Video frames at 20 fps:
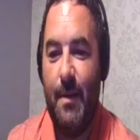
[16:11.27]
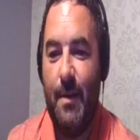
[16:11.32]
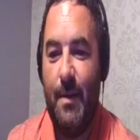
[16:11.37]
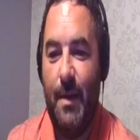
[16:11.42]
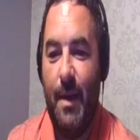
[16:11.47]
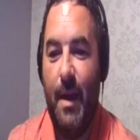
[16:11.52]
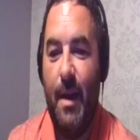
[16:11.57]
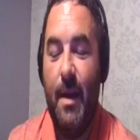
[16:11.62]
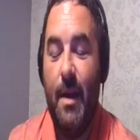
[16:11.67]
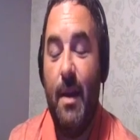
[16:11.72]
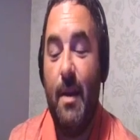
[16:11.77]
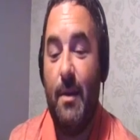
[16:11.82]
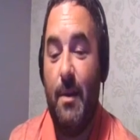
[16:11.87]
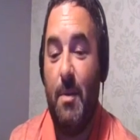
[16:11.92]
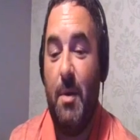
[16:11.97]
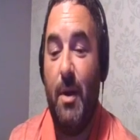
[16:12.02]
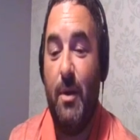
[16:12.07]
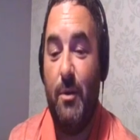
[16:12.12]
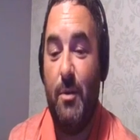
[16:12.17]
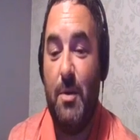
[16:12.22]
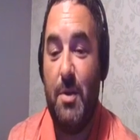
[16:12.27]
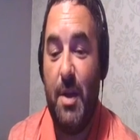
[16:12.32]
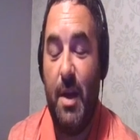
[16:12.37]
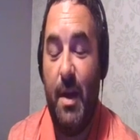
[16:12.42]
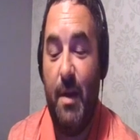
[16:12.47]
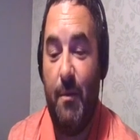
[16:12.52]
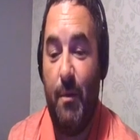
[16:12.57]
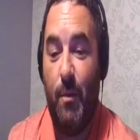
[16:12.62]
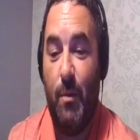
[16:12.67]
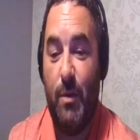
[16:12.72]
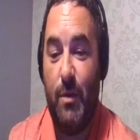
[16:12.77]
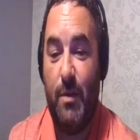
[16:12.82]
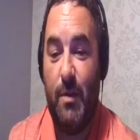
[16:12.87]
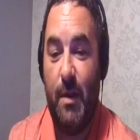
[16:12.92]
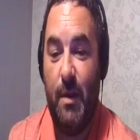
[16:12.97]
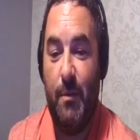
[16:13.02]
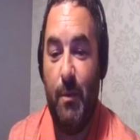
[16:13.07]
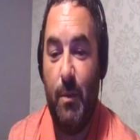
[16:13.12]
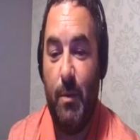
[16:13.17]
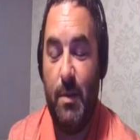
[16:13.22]
Yeah. To be honest with you, if it
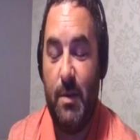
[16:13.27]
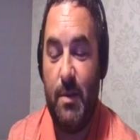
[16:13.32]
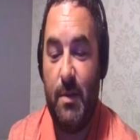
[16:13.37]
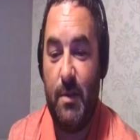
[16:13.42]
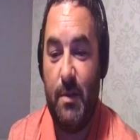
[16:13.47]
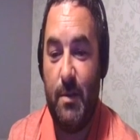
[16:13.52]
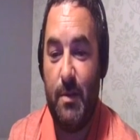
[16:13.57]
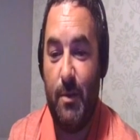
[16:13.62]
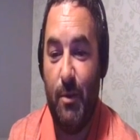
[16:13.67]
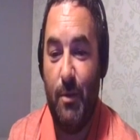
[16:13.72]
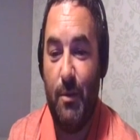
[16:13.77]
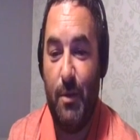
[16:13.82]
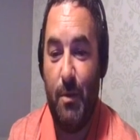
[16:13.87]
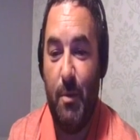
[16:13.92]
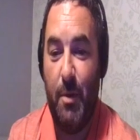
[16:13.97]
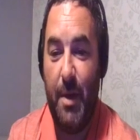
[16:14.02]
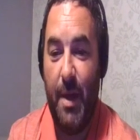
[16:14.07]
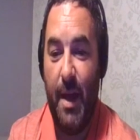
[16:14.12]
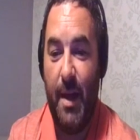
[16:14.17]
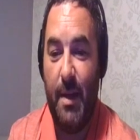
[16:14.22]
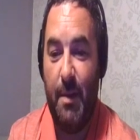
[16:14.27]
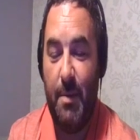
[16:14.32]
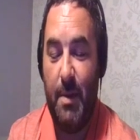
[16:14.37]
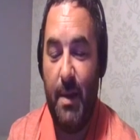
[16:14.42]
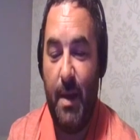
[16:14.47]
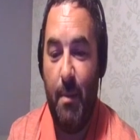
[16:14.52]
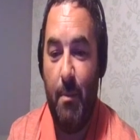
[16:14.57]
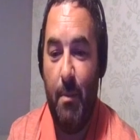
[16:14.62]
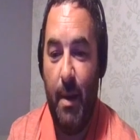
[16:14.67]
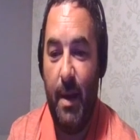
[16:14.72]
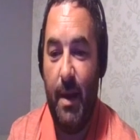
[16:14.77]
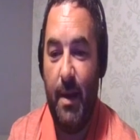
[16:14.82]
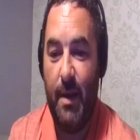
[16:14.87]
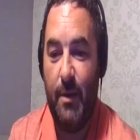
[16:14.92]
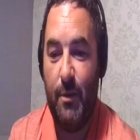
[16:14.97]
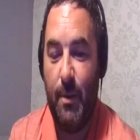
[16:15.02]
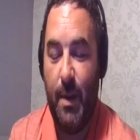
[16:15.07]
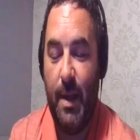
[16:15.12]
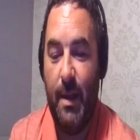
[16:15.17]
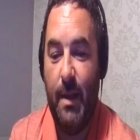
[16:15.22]
was gun to my head, it'd be
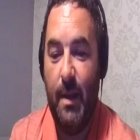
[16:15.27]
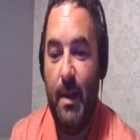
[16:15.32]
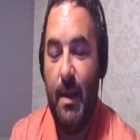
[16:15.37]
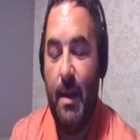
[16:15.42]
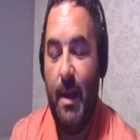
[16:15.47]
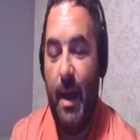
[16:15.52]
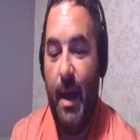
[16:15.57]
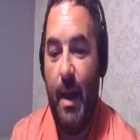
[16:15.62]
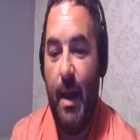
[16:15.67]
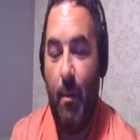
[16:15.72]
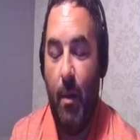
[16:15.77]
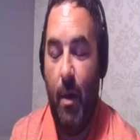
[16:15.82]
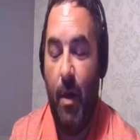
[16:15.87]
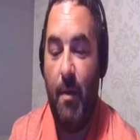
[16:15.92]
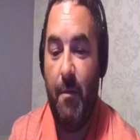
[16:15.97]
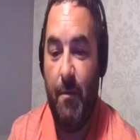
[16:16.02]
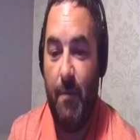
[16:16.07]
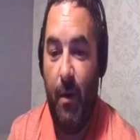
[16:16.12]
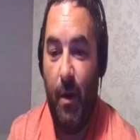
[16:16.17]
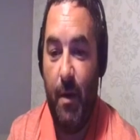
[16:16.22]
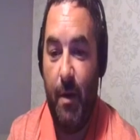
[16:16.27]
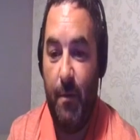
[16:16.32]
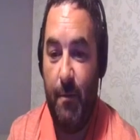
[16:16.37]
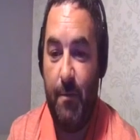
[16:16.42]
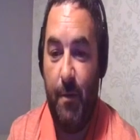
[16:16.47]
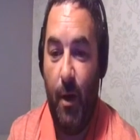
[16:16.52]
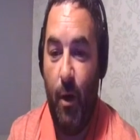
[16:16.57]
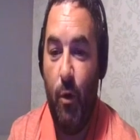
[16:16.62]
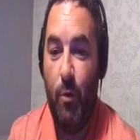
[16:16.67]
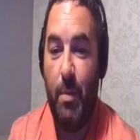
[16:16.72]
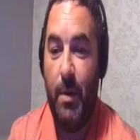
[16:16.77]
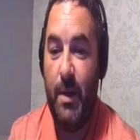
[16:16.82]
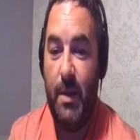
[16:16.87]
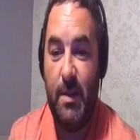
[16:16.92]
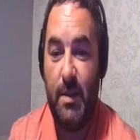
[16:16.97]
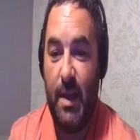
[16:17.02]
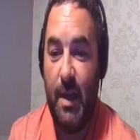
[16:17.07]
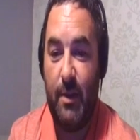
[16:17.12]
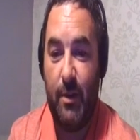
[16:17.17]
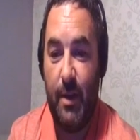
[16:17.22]
Dembele as well. I've
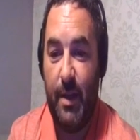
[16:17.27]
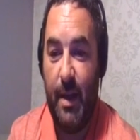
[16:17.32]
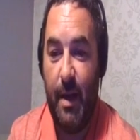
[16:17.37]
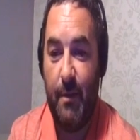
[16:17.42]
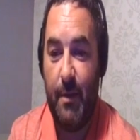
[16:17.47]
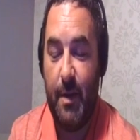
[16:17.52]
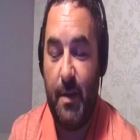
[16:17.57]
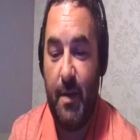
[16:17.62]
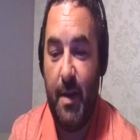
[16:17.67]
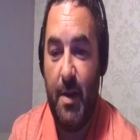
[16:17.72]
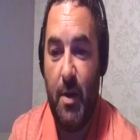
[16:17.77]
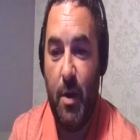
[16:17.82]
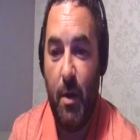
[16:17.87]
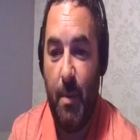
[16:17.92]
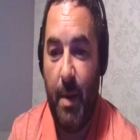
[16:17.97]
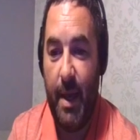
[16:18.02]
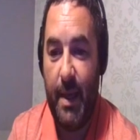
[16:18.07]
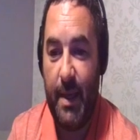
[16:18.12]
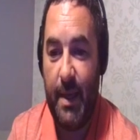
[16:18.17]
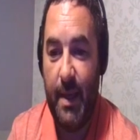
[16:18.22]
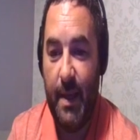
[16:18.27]
openly said that I'd have Coutinho back,